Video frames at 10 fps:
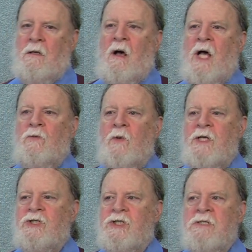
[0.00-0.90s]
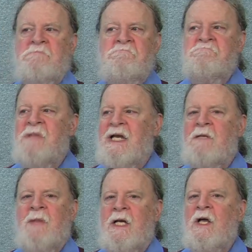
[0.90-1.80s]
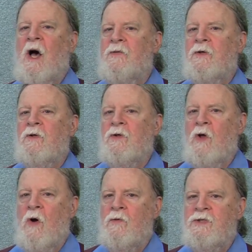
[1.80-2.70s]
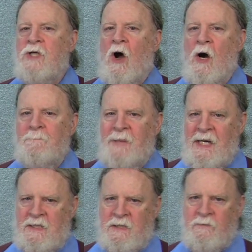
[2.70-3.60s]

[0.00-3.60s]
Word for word: on which many, many other loans are based,